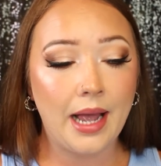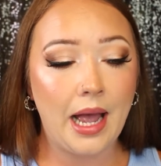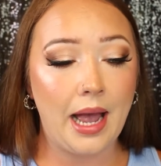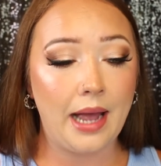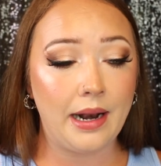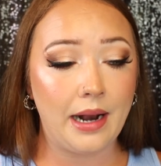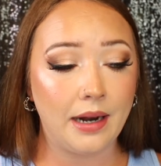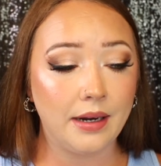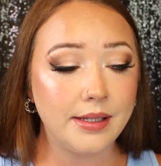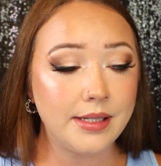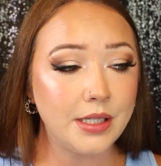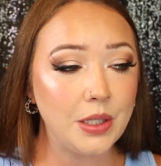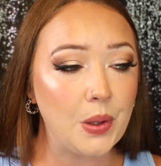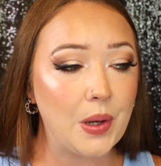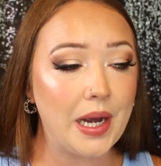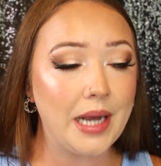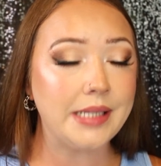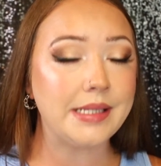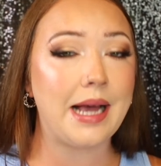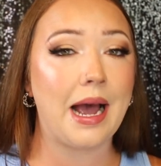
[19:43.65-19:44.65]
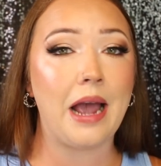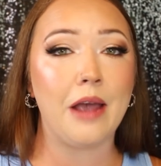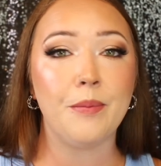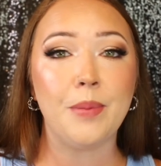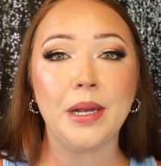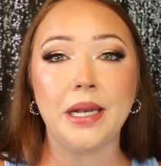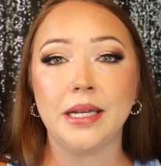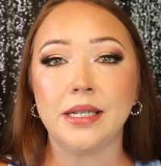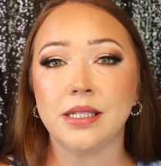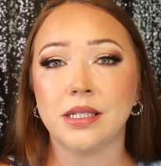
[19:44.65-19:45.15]
And honestly, you guys, I've
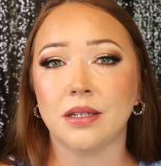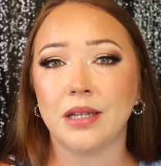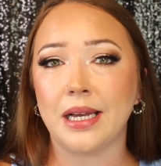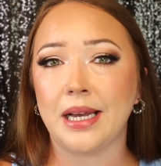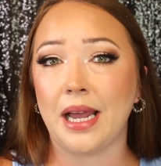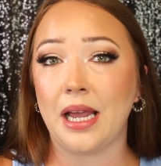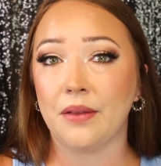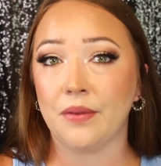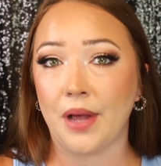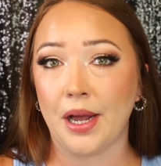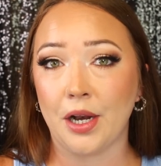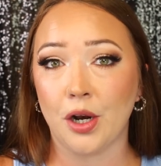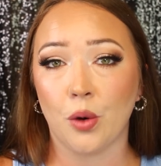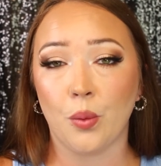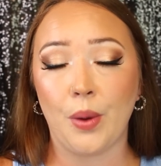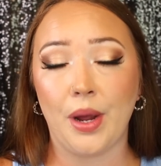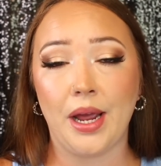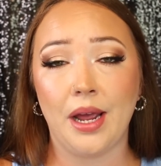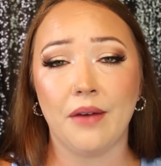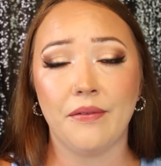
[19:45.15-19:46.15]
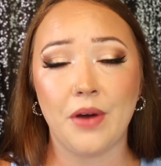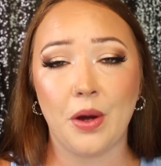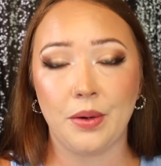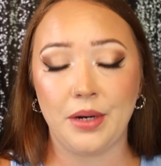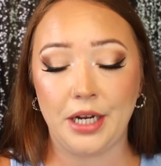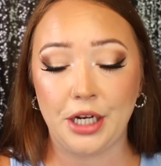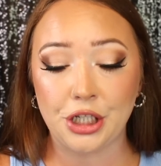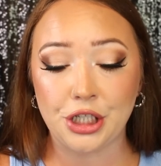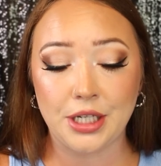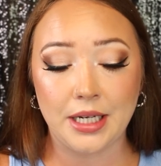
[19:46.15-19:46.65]
been into like a lighter weight
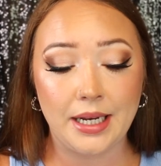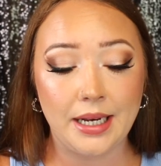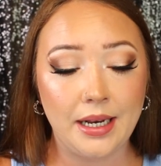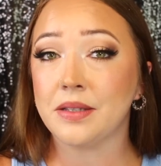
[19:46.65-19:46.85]
foundation.